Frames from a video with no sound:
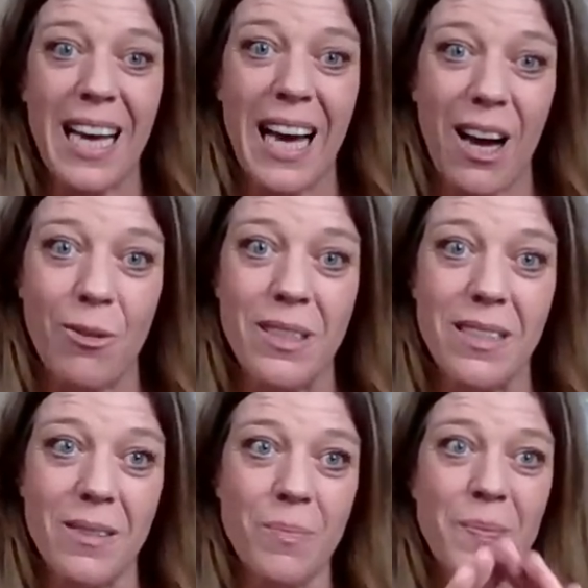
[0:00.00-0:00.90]

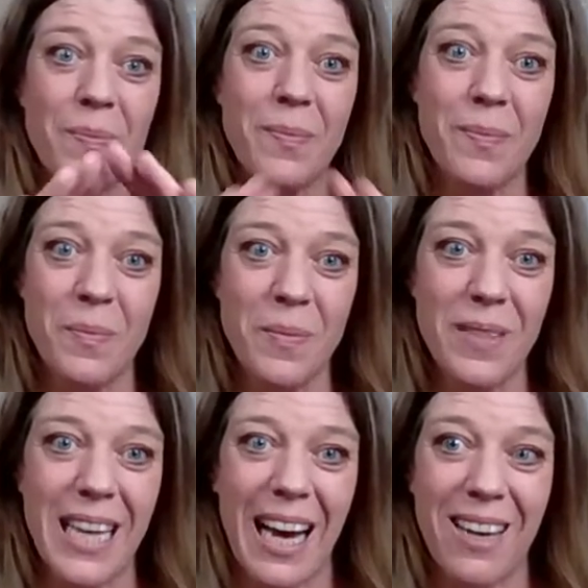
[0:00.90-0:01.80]
House,
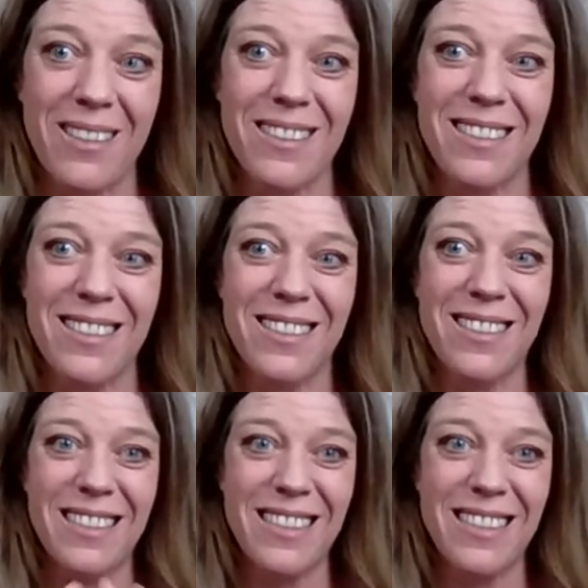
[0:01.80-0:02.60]
house,